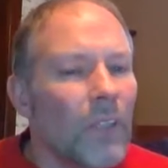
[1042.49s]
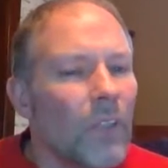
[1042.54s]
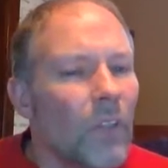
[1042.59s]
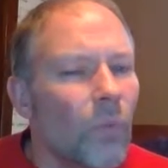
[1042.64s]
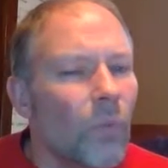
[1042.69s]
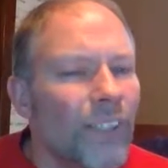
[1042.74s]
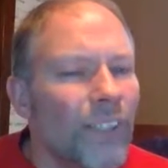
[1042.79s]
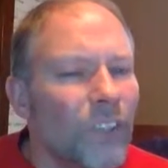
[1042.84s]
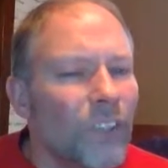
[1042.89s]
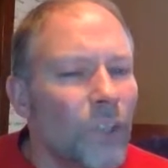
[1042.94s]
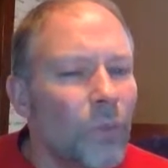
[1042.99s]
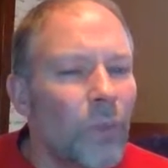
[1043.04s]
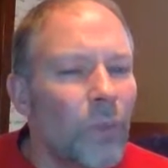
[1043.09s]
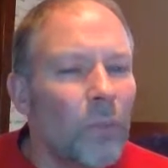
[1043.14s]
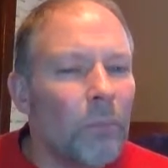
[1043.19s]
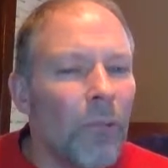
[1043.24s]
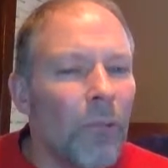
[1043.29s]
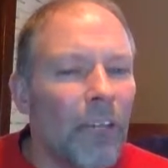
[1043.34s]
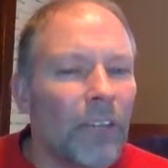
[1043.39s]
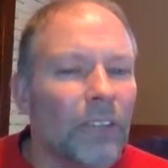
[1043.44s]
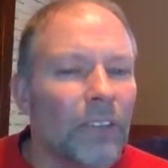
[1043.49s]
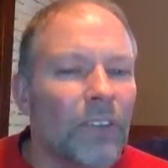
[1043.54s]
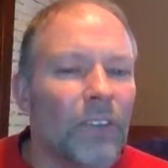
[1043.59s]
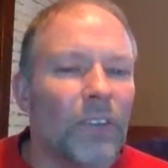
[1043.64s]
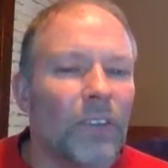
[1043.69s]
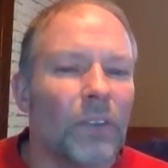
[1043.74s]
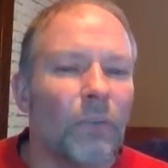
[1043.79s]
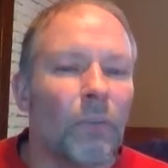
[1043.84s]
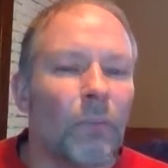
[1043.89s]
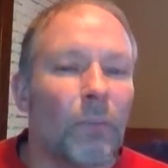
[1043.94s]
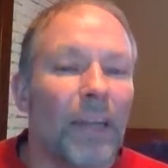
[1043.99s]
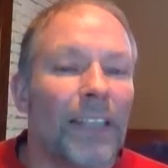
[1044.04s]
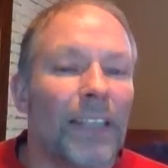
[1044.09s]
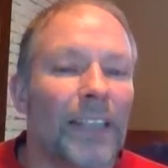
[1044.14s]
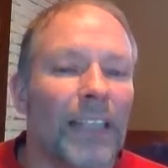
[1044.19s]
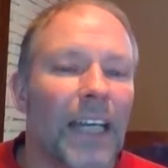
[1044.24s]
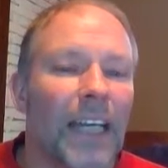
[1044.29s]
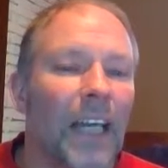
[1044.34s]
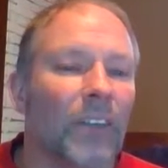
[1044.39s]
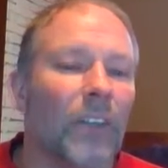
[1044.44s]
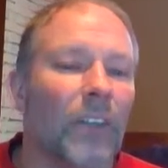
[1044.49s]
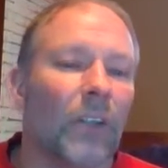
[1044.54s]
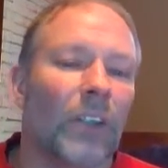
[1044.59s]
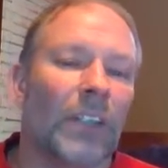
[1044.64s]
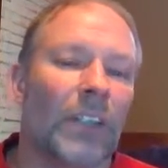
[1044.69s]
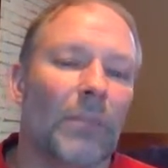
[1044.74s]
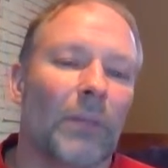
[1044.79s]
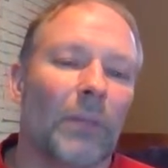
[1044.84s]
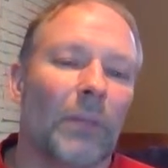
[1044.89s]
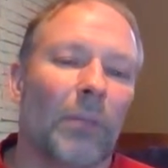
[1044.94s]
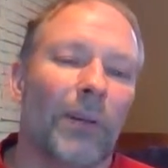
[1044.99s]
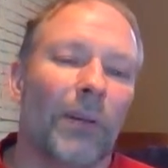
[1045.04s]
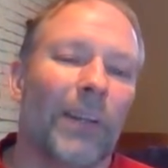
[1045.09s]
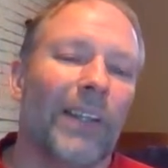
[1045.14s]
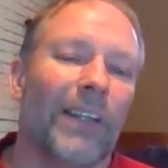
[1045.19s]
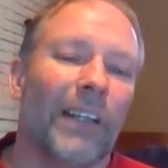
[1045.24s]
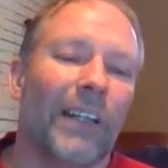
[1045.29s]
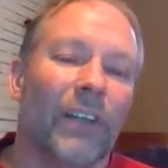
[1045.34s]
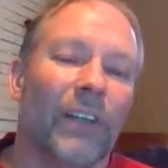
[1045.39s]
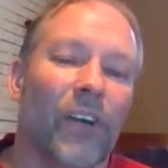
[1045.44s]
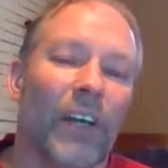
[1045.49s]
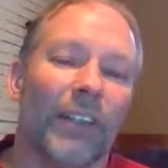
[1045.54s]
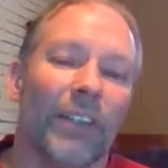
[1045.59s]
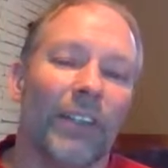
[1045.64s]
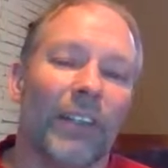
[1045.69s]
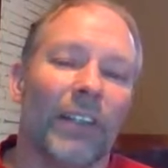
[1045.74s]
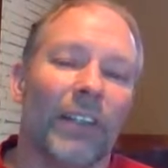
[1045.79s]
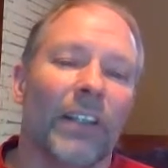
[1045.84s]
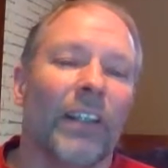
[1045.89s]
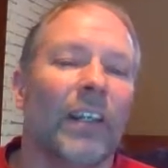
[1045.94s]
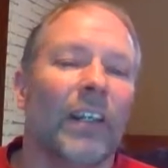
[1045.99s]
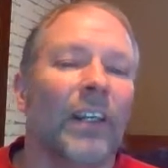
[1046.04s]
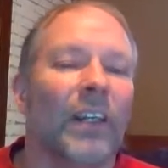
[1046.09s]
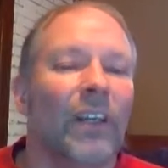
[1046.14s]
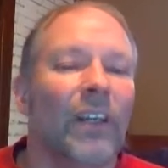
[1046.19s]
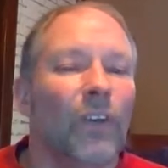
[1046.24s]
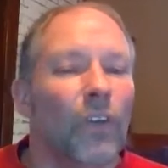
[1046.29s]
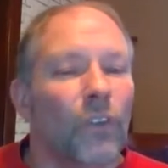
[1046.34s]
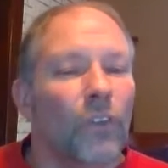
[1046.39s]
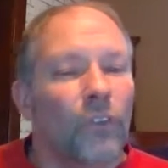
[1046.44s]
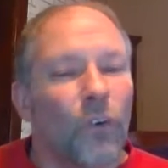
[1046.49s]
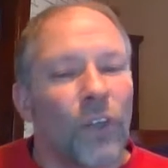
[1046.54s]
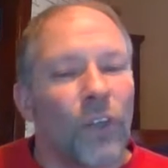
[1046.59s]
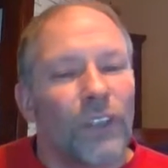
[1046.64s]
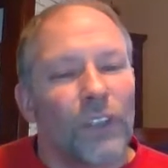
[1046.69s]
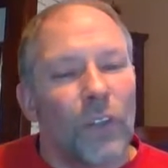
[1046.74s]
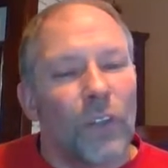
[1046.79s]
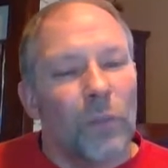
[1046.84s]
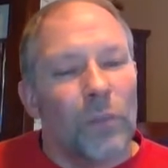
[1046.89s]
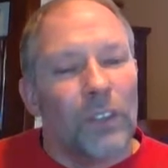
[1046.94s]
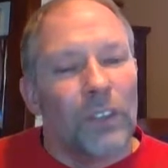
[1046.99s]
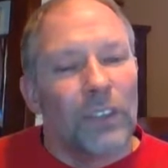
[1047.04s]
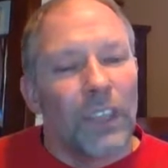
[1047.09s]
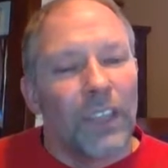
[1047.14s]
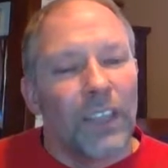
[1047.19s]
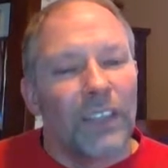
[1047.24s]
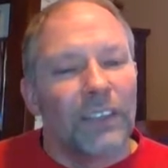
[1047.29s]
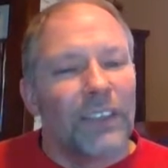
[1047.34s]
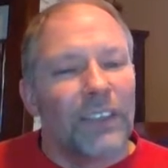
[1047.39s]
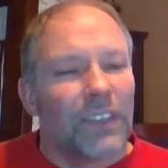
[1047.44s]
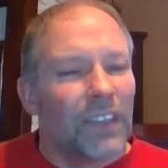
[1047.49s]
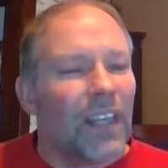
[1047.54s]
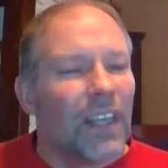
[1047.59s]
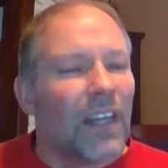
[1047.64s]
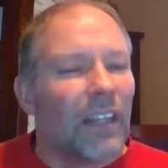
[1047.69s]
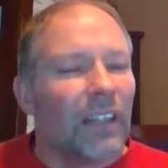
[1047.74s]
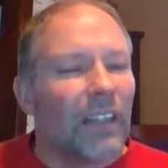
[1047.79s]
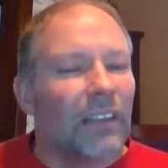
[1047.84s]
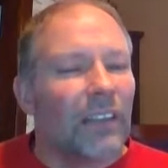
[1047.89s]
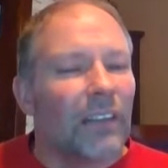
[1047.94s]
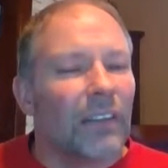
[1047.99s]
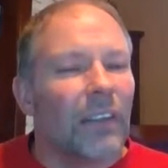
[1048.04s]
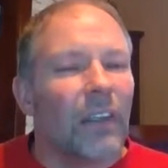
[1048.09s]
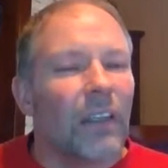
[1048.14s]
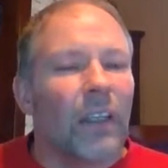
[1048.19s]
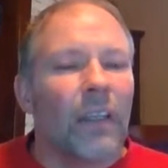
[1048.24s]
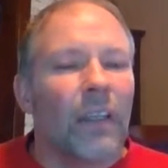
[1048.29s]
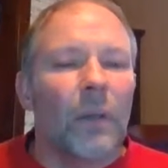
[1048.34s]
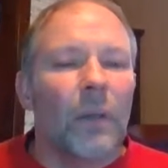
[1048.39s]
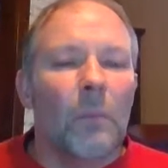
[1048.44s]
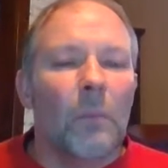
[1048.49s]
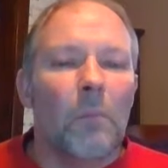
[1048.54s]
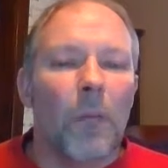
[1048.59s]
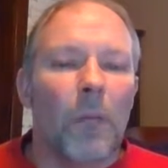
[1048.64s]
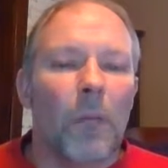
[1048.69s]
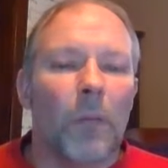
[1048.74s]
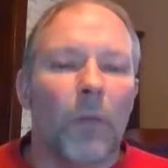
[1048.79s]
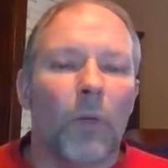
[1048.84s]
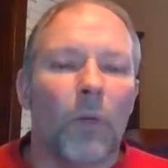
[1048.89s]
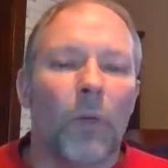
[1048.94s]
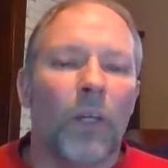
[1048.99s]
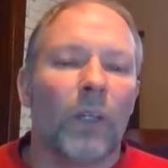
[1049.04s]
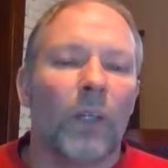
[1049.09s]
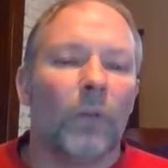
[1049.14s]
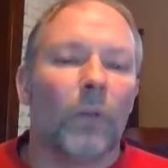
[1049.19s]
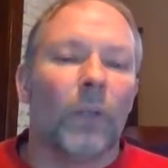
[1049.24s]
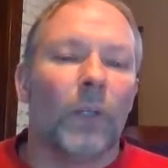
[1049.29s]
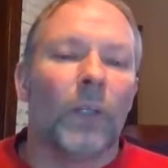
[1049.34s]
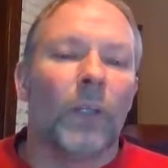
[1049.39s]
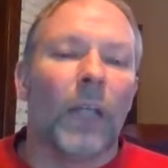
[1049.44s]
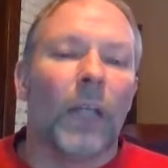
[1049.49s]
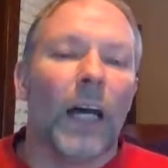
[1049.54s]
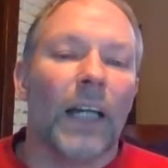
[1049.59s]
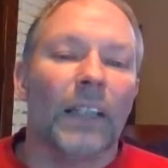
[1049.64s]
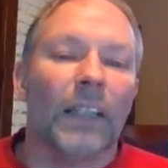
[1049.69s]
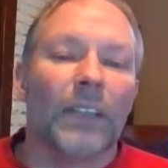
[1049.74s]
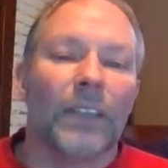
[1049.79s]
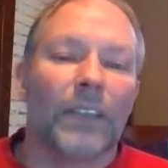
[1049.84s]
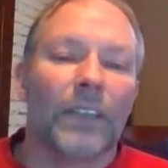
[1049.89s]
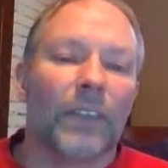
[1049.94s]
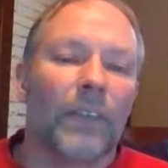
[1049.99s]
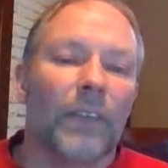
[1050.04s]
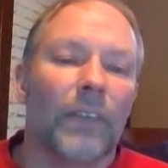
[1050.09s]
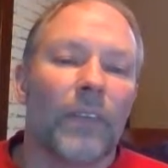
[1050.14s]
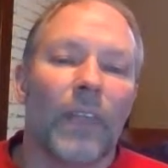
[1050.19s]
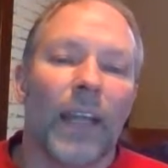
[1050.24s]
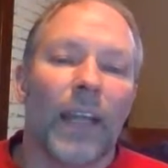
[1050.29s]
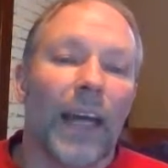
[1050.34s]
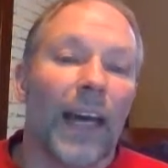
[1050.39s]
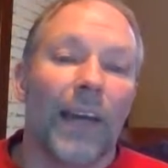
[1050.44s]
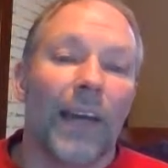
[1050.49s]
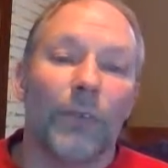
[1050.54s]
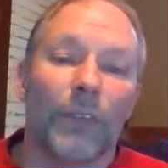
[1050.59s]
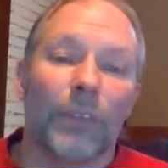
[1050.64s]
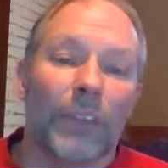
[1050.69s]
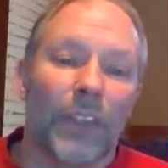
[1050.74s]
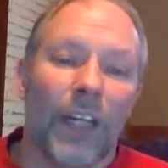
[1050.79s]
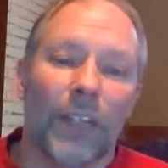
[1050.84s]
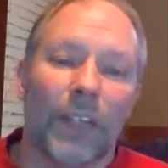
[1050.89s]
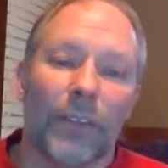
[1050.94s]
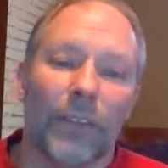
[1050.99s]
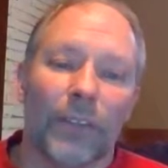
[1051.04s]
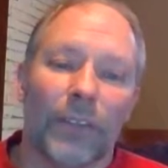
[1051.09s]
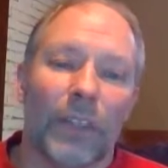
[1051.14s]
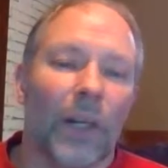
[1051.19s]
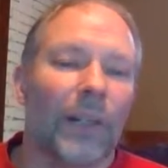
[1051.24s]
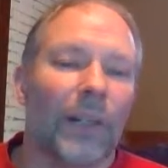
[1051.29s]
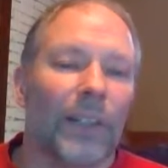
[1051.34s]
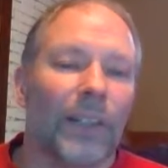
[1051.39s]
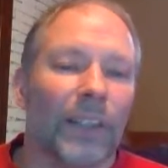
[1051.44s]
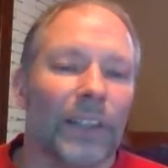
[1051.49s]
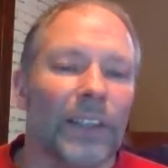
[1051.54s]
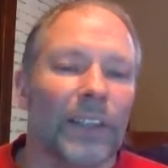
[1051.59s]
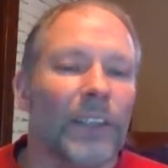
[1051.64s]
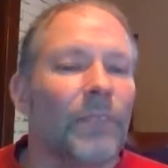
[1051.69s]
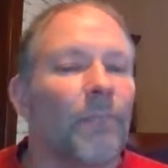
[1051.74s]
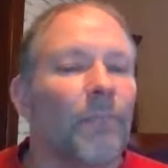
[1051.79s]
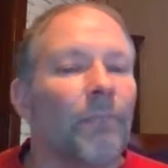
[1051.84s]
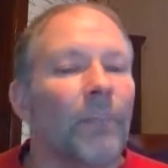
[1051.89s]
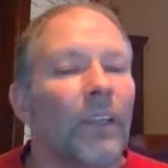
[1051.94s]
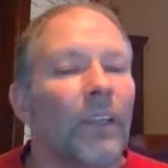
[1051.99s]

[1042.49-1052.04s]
The way she bent down to look at my brother, however, her voice almost like a song, made me quickly realize that I was not her target.